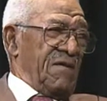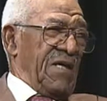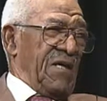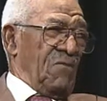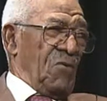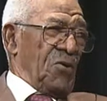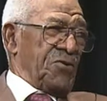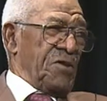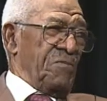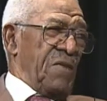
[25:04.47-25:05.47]
didn't
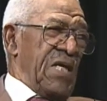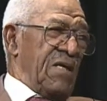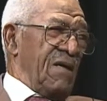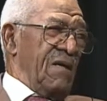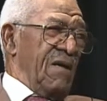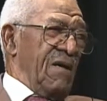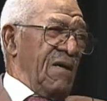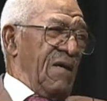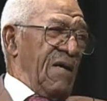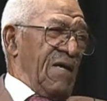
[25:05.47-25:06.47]
want you to meet
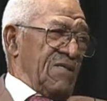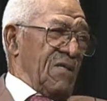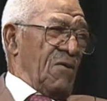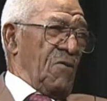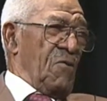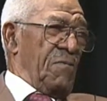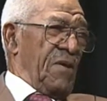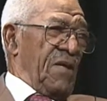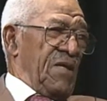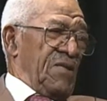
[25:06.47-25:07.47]
as a group.
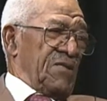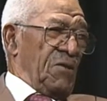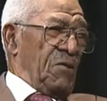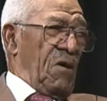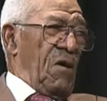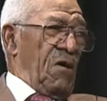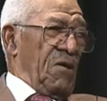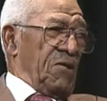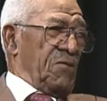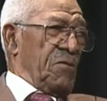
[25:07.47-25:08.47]

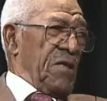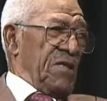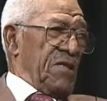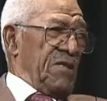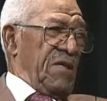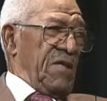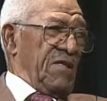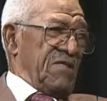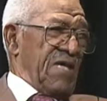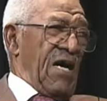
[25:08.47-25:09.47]
So in
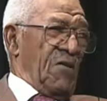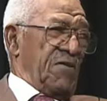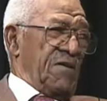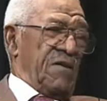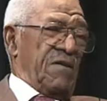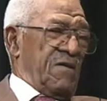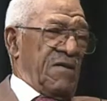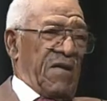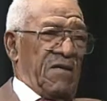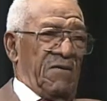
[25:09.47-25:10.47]
the South,
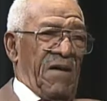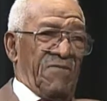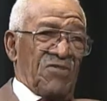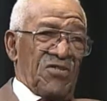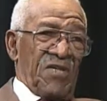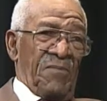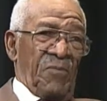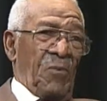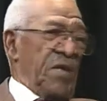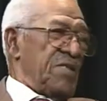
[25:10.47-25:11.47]
you have to slip
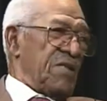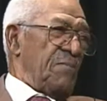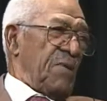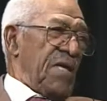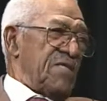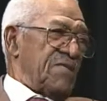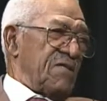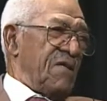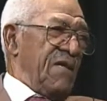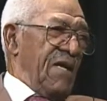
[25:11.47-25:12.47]
away someplace
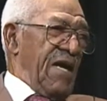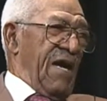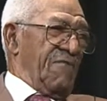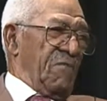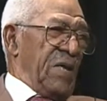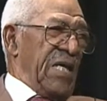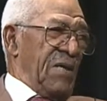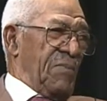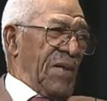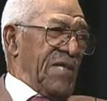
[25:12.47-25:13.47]
and have a
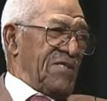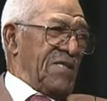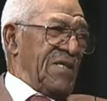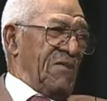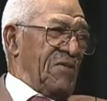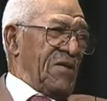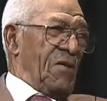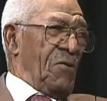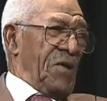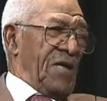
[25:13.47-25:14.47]
meeting place, and they would
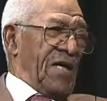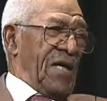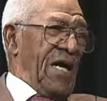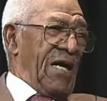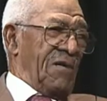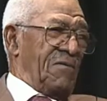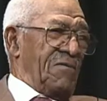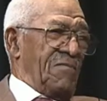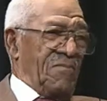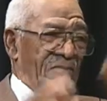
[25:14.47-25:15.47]
go into the cotton
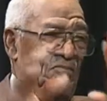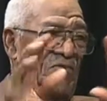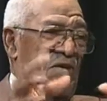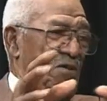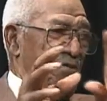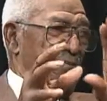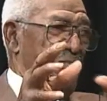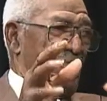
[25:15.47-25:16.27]
fields and